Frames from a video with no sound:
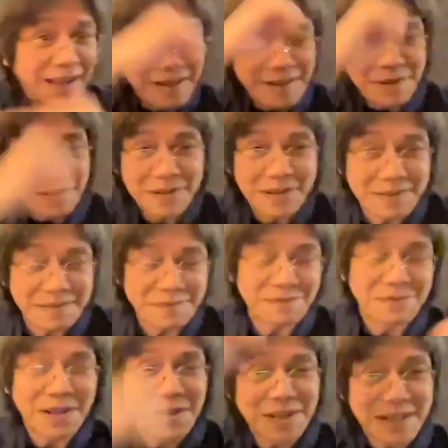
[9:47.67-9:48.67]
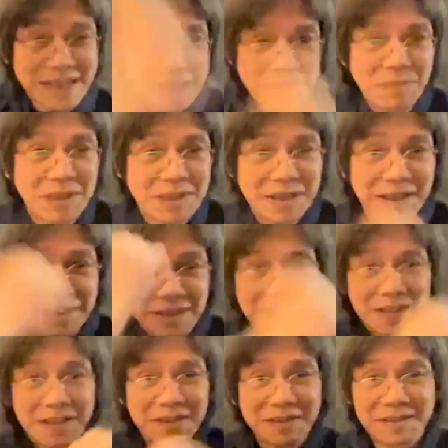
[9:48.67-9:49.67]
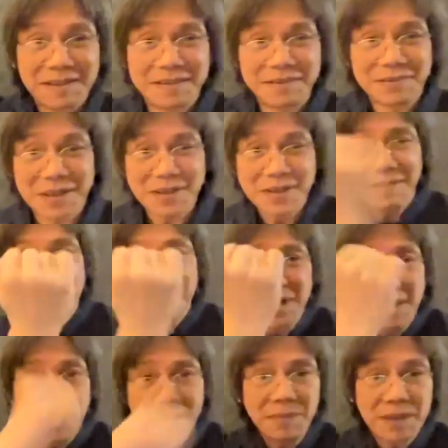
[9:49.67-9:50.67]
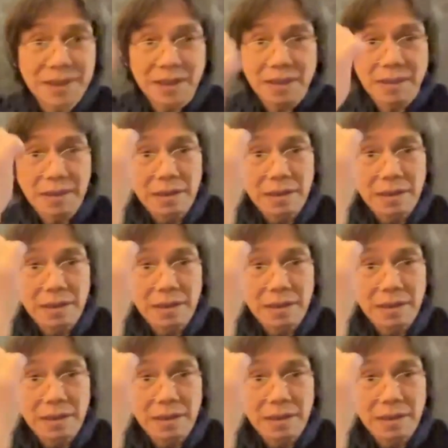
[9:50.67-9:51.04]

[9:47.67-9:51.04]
you are very limited, very limited.